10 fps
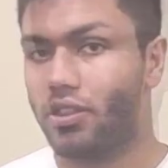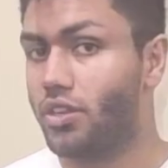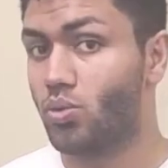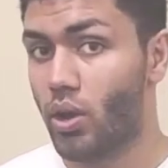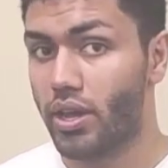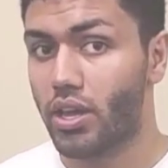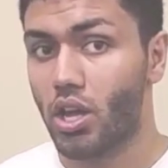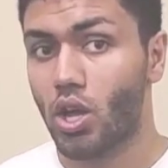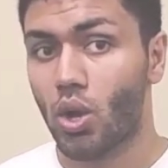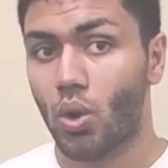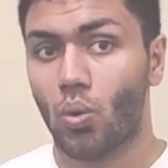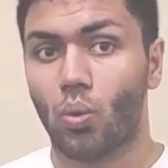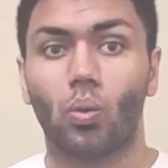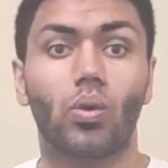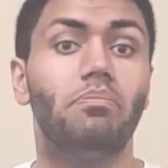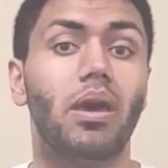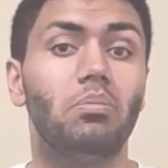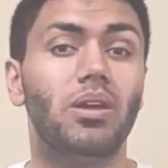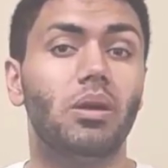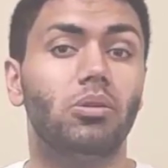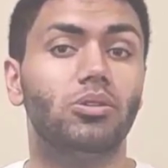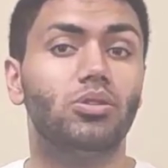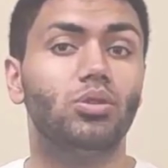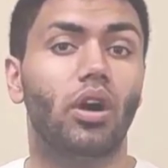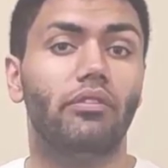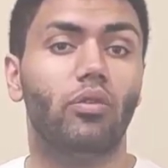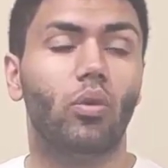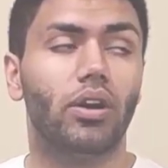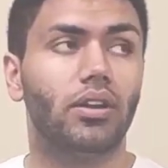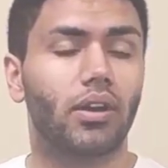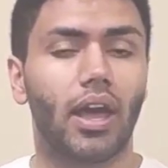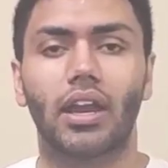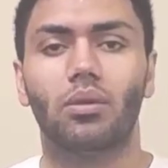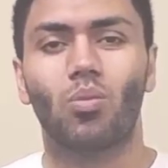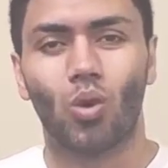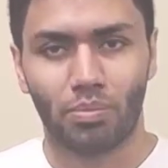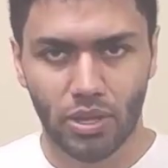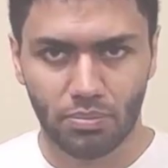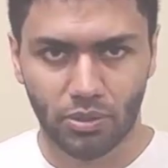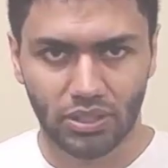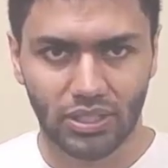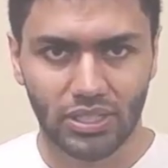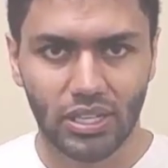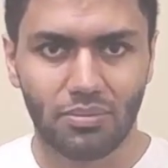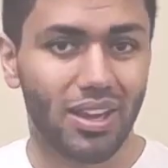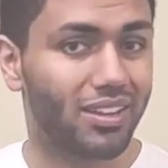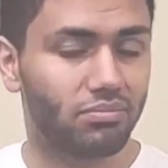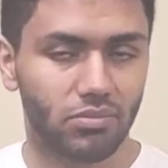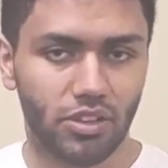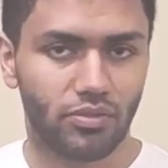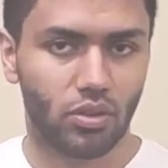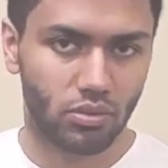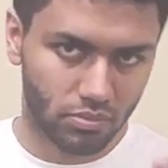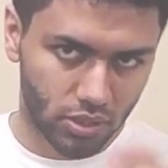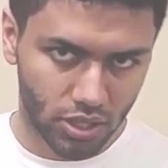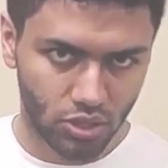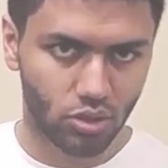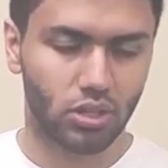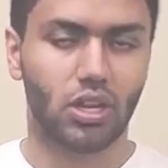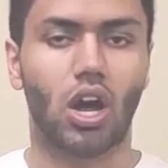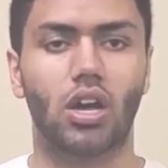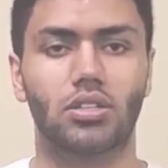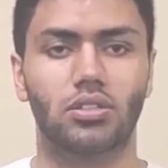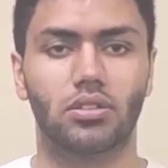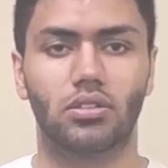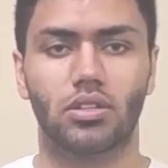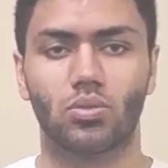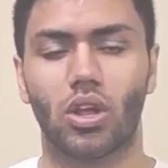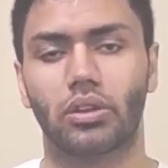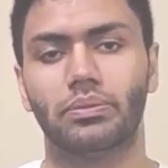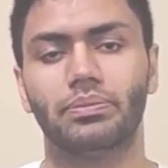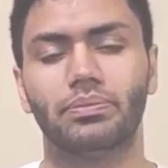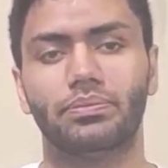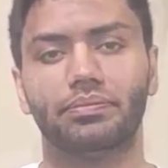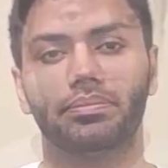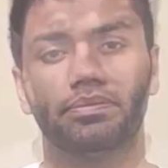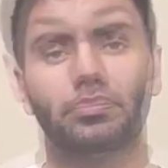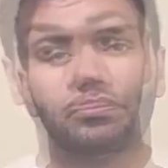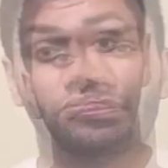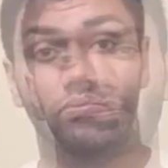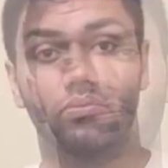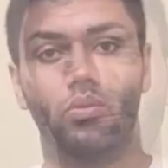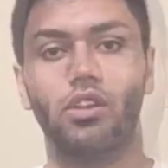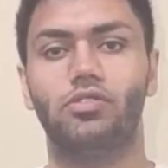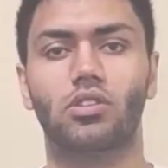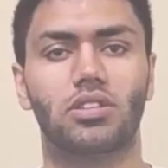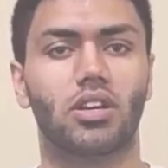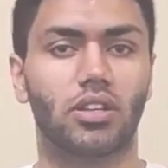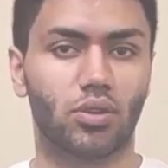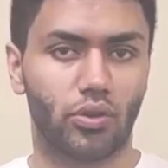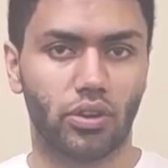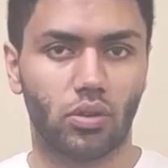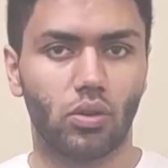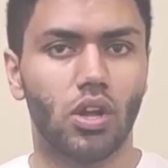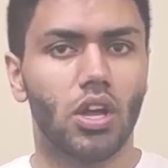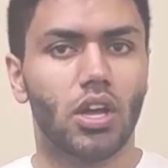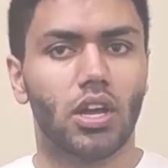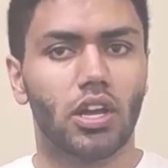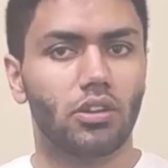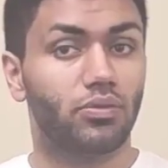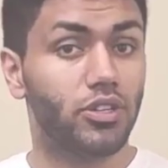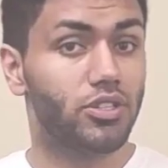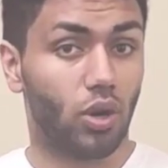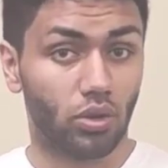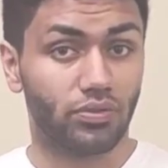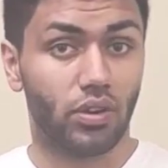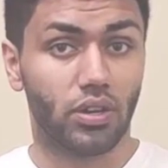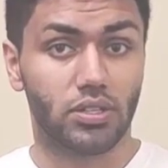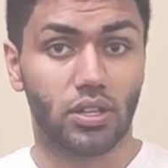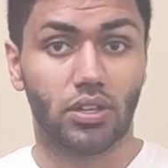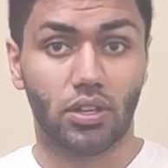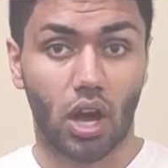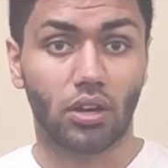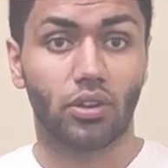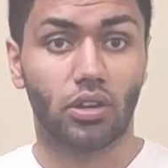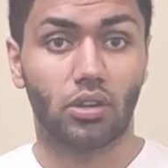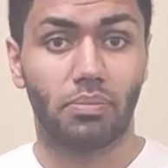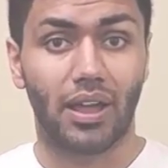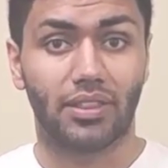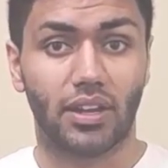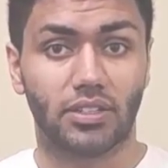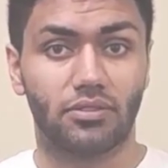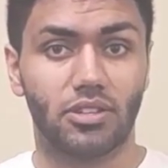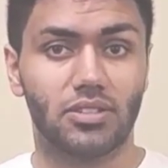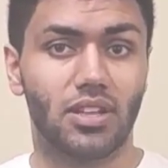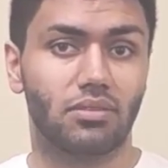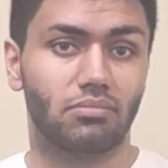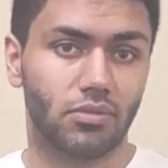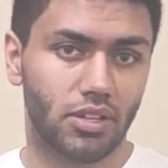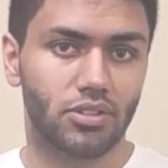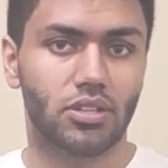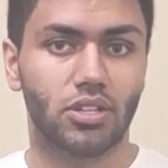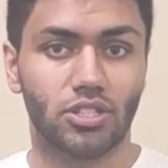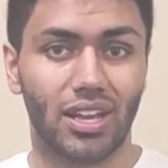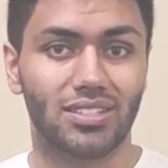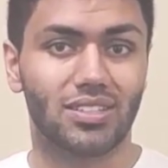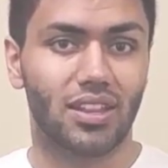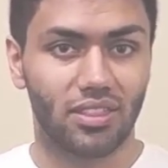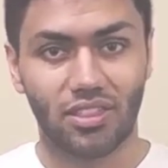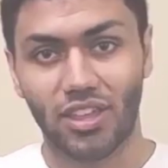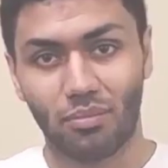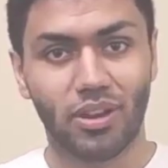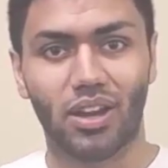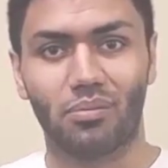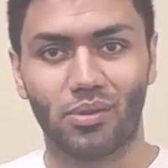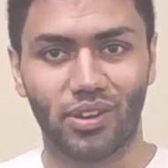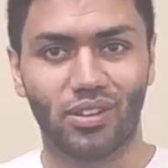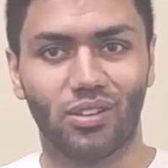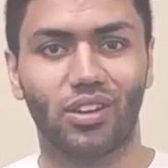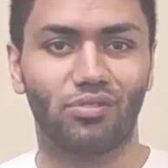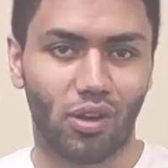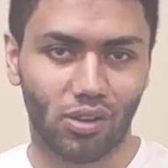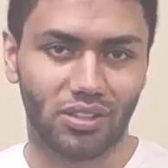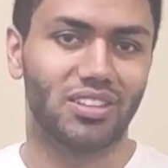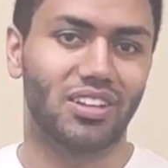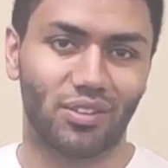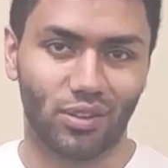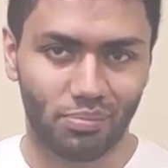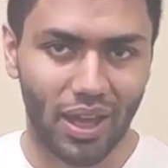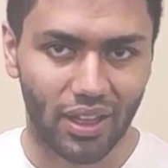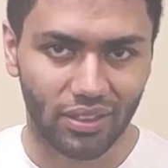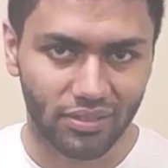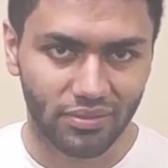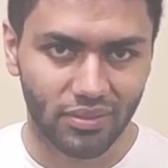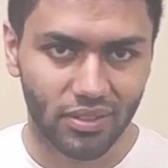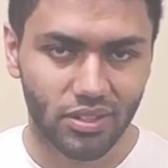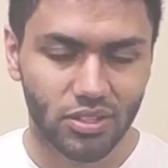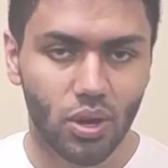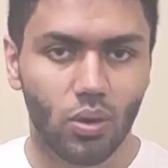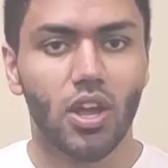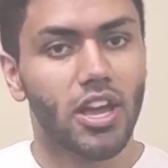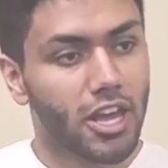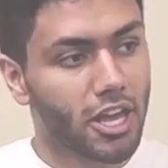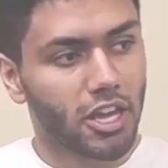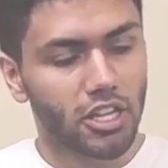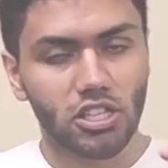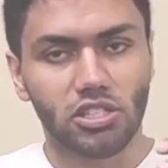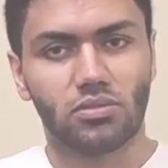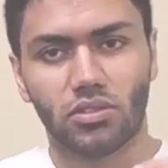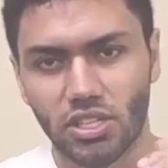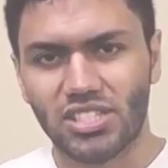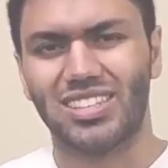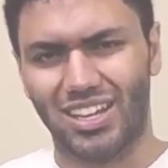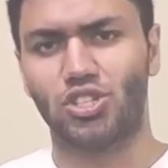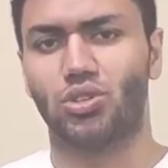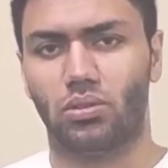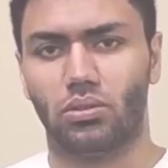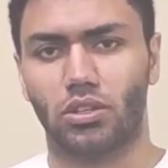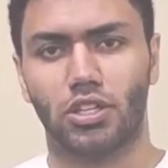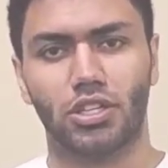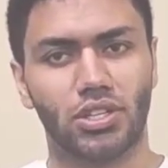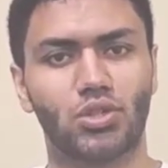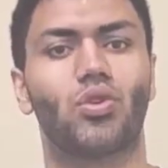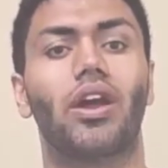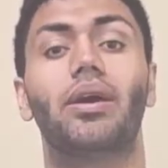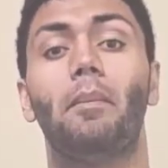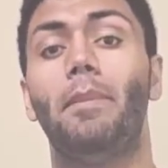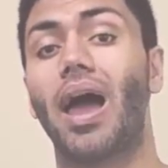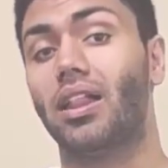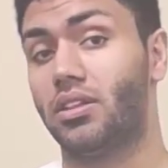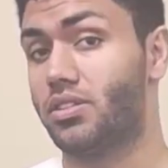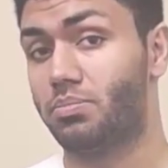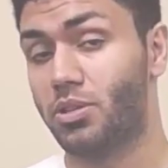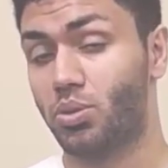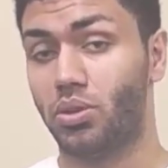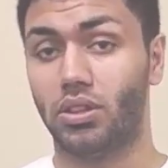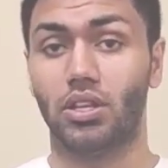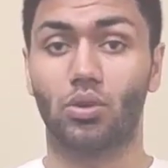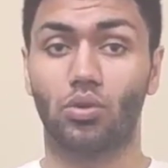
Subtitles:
This way, we may be able to avoid adding more people to the team and therefore control the cost as well. While focusing on the critical, if we don't focus on the non-critical path activities, then there is a good chance that they become critical and fall into the critical path. So it's essential to strike a balance between the